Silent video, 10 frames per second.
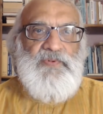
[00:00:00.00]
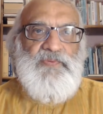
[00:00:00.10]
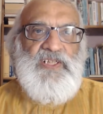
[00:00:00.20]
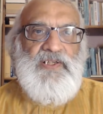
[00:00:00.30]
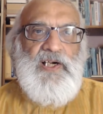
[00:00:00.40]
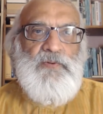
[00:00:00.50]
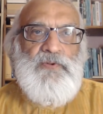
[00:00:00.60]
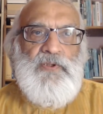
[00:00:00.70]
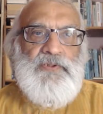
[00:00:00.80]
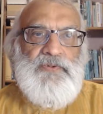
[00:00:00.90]
we will now
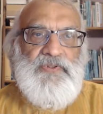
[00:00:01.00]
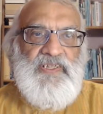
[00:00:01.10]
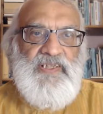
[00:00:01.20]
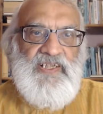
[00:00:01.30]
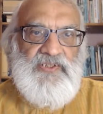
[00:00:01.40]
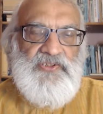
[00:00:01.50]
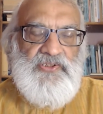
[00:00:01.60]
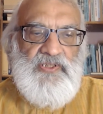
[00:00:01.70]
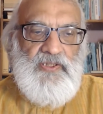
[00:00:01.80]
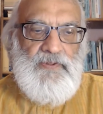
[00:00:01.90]
go on to the
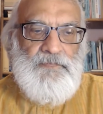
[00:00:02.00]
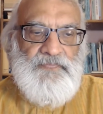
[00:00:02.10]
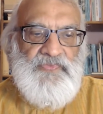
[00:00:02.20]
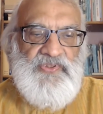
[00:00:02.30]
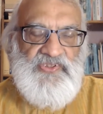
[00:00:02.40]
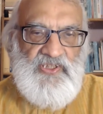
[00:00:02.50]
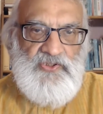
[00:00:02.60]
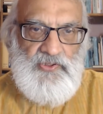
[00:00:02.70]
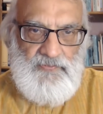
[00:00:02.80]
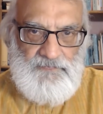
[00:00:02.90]
next
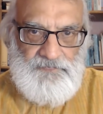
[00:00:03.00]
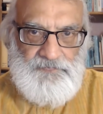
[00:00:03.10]
section.